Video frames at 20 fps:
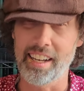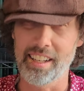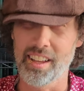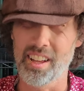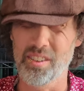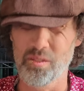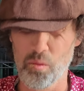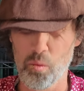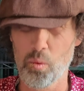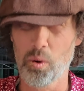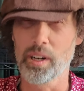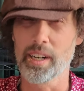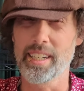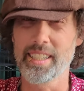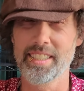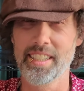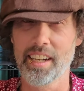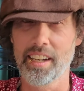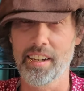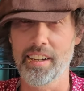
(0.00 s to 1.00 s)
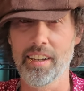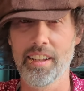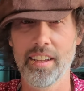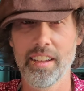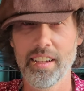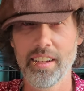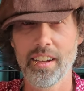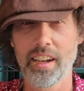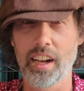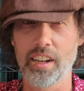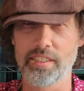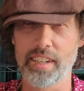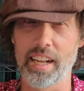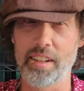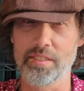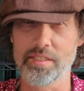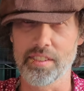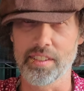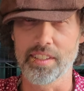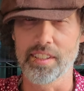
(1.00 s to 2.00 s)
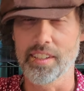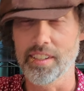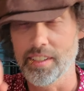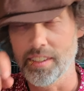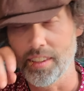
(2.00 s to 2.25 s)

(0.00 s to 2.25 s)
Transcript: a lot of work done around the